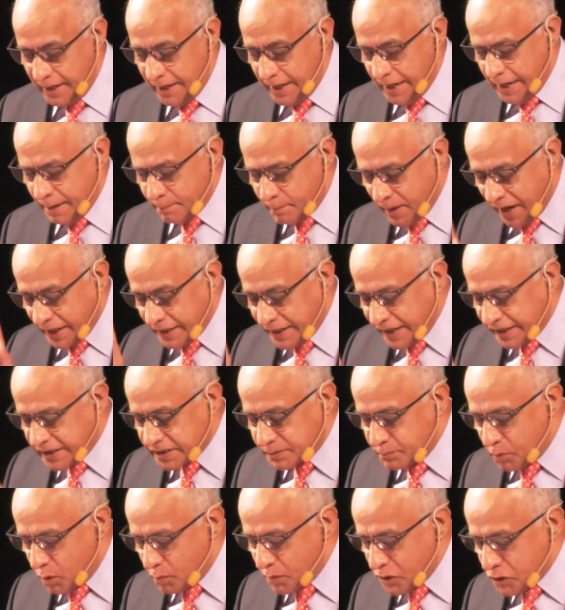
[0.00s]
My
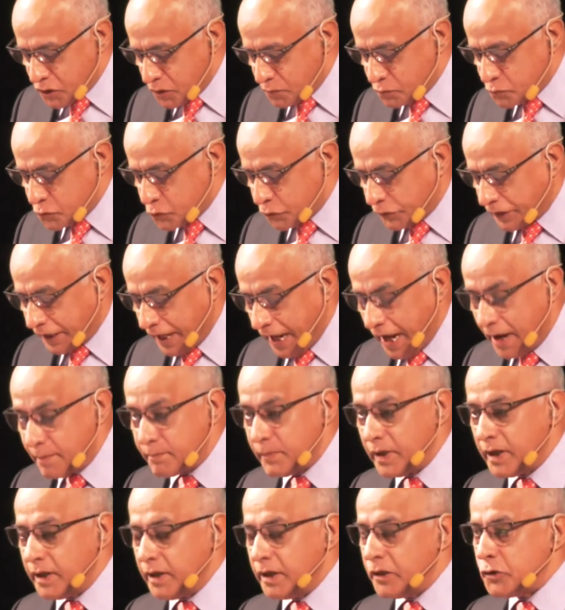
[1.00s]
next moment of truth
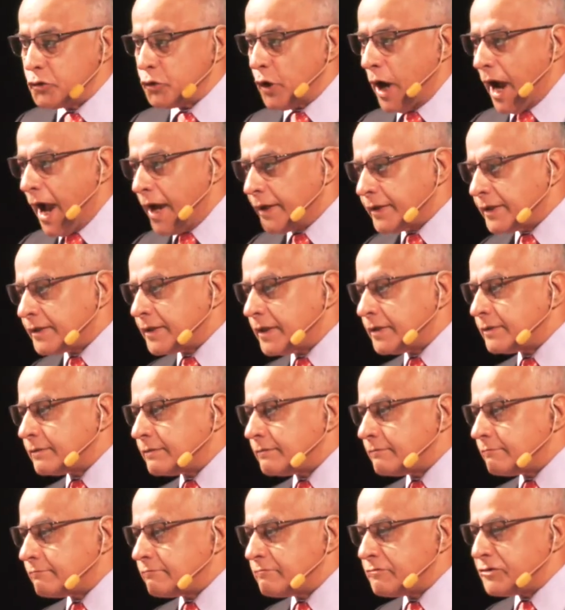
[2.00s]
came to another
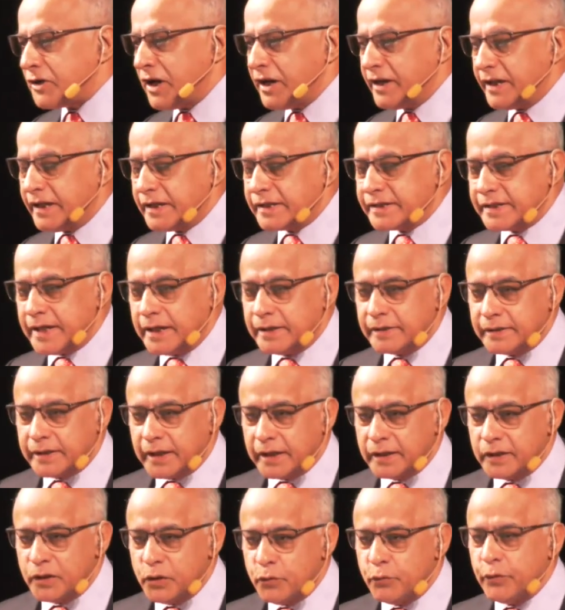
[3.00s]
training
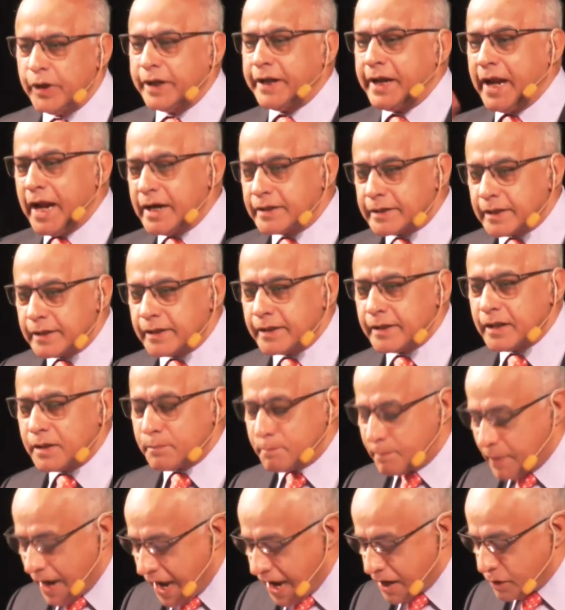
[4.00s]
center where yet another
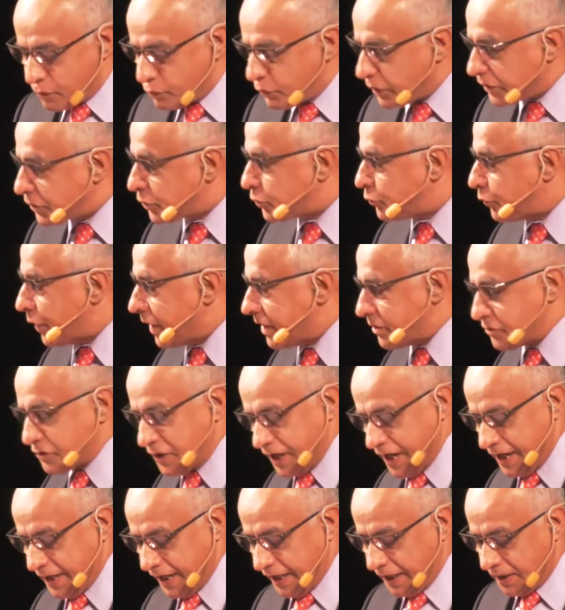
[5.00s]
bank was doing
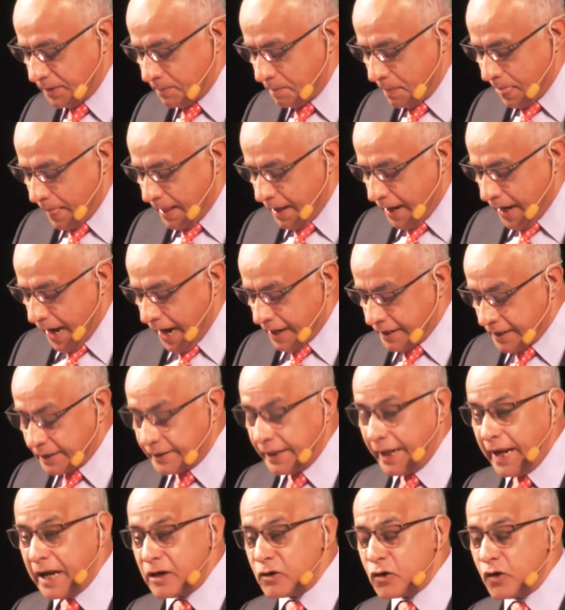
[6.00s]
training. And at
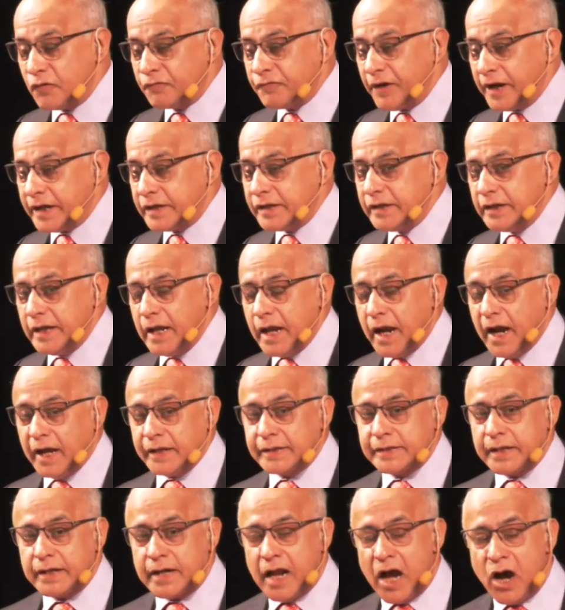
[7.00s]
the end of it,
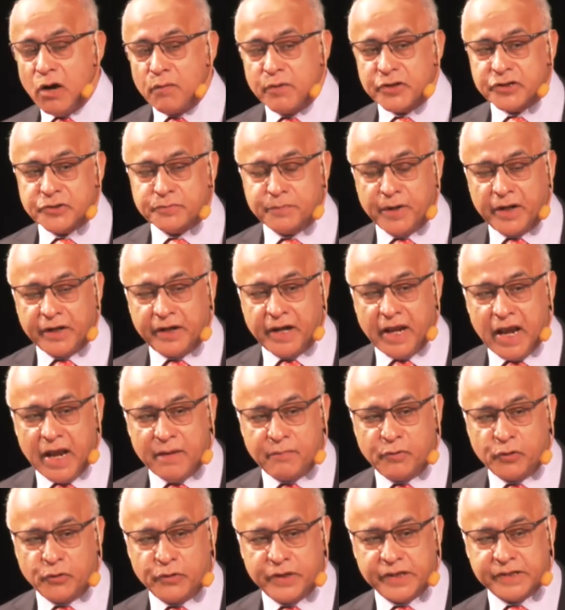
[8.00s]
I said, "How much money
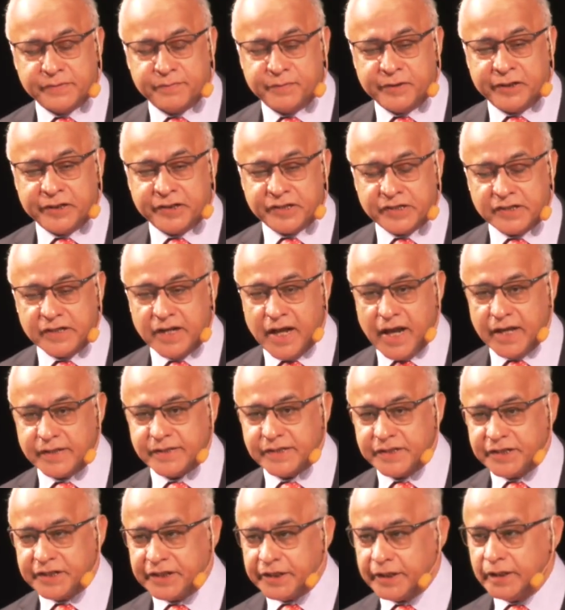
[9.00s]
have you disbursed
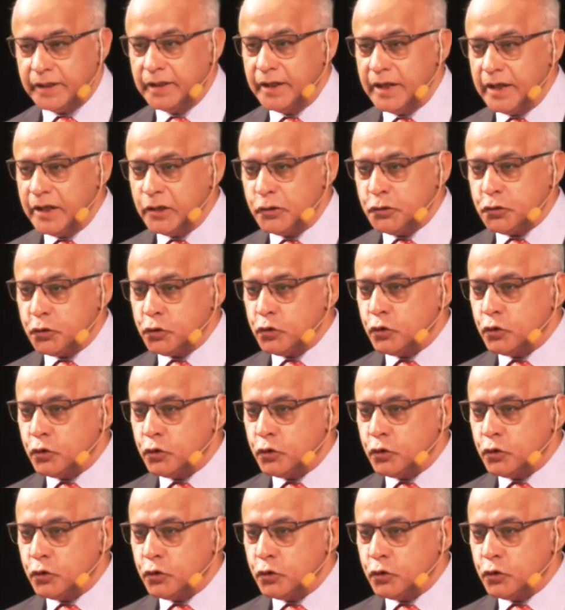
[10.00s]
last year to